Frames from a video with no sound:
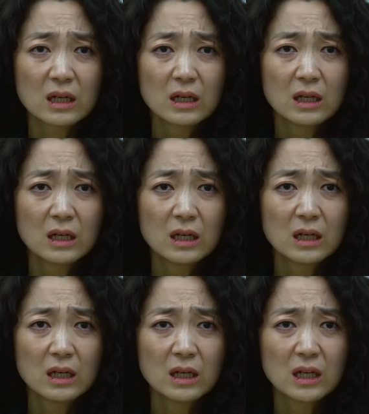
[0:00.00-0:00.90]
she didn't have
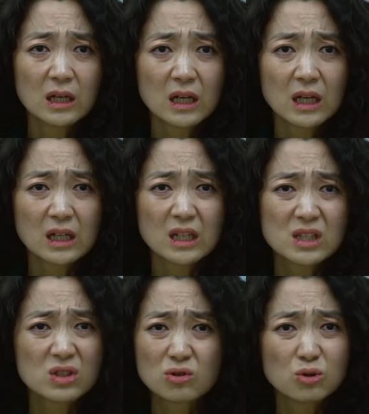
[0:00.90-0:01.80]
to play the game
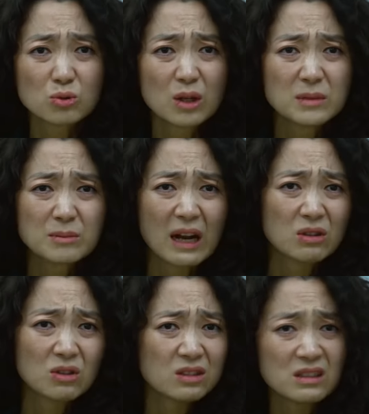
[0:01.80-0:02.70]
because she didn't get a
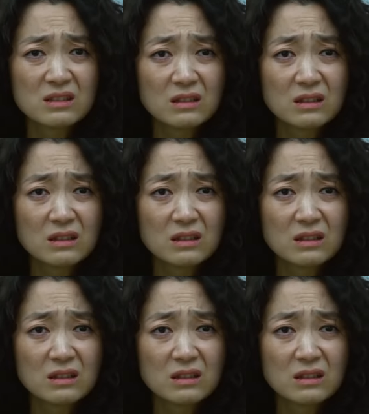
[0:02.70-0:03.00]
partner.